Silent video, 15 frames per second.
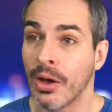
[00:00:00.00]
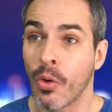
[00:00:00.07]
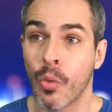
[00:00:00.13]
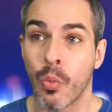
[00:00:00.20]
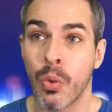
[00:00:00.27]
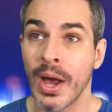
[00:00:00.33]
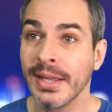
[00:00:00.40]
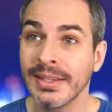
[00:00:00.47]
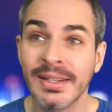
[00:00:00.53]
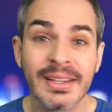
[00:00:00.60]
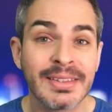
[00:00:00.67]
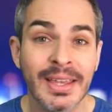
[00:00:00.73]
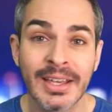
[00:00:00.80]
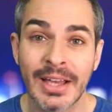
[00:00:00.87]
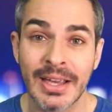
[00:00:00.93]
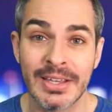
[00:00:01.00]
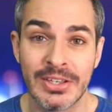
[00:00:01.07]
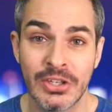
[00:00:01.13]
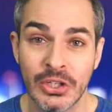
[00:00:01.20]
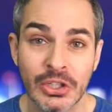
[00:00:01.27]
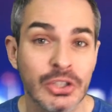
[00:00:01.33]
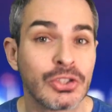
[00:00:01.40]
Why did it take a
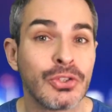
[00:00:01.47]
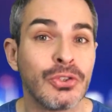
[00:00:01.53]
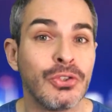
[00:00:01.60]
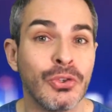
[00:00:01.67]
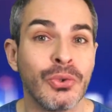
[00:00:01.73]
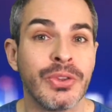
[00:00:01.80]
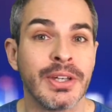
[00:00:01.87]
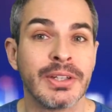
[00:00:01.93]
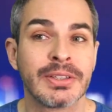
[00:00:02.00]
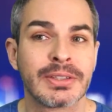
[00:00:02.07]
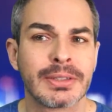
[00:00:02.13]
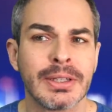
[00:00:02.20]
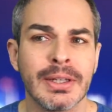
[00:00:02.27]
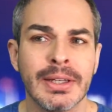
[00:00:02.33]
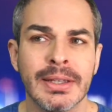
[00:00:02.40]
year to do this?